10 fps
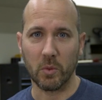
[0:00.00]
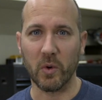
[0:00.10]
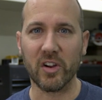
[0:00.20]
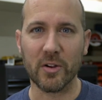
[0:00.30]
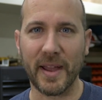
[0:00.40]
Well,
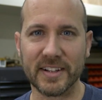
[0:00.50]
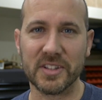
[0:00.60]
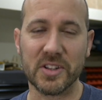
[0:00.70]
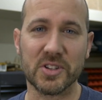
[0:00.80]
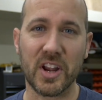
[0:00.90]
welcome back
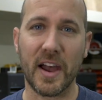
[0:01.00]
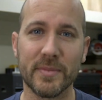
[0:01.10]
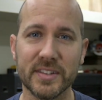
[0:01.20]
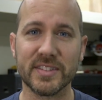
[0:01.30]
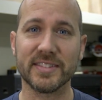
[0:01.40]
to the
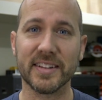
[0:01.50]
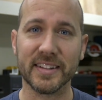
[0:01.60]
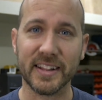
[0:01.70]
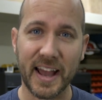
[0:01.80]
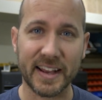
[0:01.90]
shop. This is the
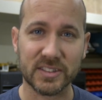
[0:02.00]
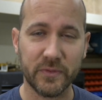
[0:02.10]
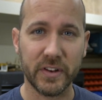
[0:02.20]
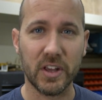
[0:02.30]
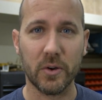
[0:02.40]
last
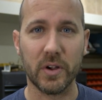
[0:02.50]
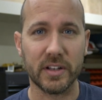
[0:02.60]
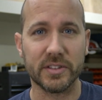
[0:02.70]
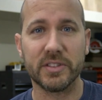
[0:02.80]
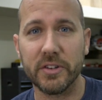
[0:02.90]
video
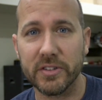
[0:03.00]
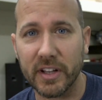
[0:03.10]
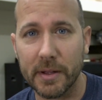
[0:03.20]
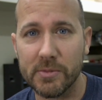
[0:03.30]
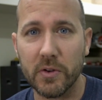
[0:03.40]
in a series
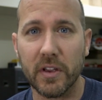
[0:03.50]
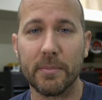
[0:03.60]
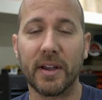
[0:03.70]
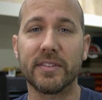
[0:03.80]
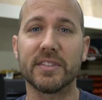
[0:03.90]
that I'm doing
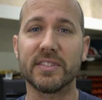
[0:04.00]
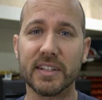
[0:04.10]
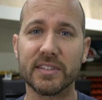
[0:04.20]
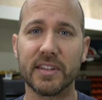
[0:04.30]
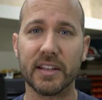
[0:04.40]
about the
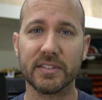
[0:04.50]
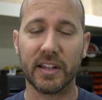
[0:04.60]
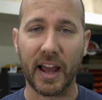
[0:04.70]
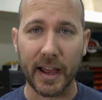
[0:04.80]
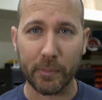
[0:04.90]
6 things
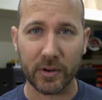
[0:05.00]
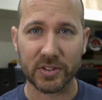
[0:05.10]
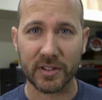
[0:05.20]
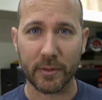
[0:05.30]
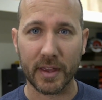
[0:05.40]
that I
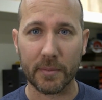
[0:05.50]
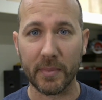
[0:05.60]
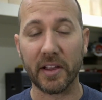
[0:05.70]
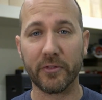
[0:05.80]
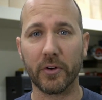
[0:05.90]
personally think
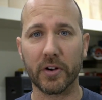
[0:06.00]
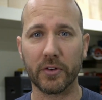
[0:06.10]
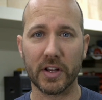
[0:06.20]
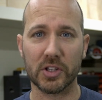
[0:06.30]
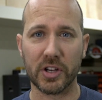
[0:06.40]
make for a
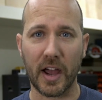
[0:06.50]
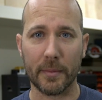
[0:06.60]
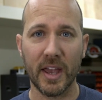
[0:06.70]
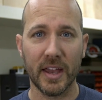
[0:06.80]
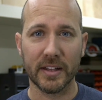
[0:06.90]
great
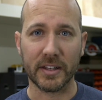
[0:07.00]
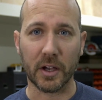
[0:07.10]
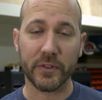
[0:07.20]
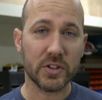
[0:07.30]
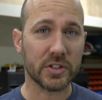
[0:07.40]
shop.
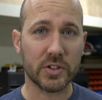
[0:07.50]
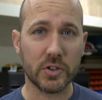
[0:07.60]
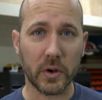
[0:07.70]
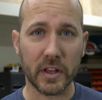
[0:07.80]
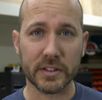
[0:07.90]
Now, if you're just
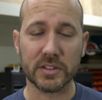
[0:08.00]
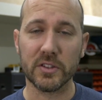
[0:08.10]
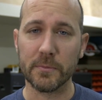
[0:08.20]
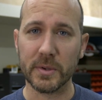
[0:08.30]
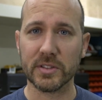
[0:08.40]
joining us
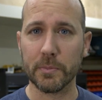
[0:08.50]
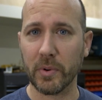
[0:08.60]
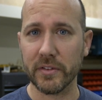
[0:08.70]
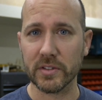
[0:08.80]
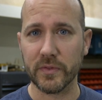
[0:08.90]
and you've missed the
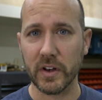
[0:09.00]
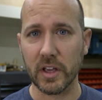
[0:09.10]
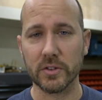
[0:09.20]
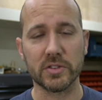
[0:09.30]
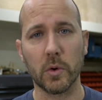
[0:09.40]
previous
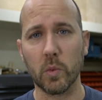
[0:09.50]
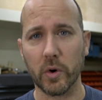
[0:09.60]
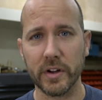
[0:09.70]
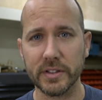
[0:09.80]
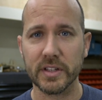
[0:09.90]
videos, no
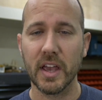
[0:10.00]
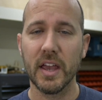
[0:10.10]
worries.